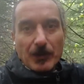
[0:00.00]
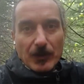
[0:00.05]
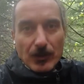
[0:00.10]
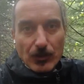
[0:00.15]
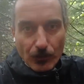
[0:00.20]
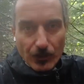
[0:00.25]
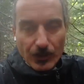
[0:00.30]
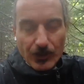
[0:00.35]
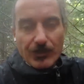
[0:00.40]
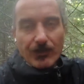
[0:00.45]

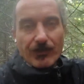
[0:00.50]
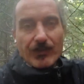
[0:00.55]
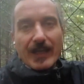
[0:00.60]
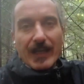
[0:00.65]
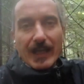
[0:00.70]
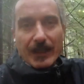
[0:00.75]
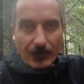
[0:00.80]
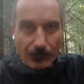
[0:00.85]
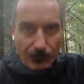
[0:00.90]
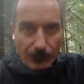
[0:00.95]
pituitary,
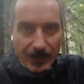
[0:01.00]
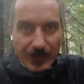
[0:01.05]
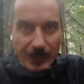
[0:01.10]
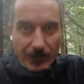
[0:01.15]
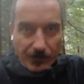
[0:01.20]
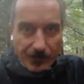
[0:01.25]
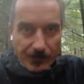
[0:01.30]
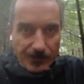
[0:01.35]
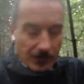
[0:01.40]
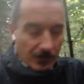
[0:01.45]
and
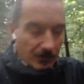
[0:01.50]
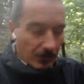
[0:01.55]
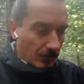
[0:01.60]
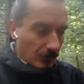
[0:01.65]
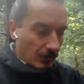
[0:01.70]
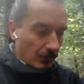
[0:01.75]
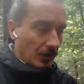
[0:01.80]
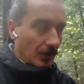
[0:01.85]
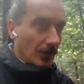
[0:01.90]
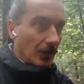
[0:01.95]
adrenals,
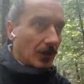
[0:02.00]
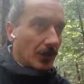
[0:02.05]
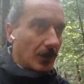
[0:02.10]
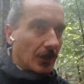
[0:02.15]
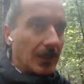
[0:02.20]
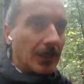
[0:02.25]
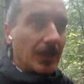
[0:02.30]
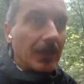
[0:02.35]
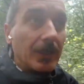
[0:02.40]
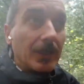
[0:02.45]

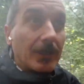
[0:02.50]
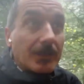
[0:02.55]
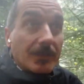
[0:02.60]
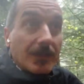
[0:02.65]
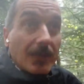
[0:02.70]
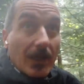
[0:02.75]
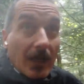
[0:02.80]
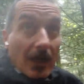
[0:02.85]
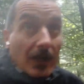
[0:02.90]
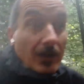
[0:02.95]

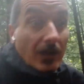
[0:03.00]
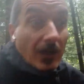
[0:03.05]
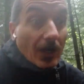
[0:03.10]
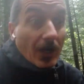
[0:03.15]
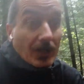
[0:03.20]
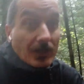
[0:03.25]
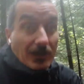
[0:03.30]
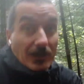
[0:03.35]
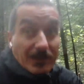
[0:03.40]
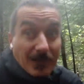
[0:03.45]
are
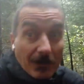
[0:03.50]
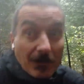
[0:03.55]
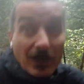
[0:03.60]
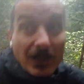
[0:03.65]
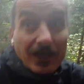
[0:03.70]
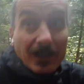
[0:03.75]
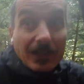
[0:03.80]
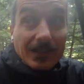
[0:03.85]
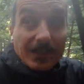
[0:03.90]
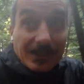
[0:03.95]
actually
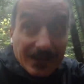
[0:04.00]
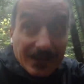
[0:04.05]
stimulated. It's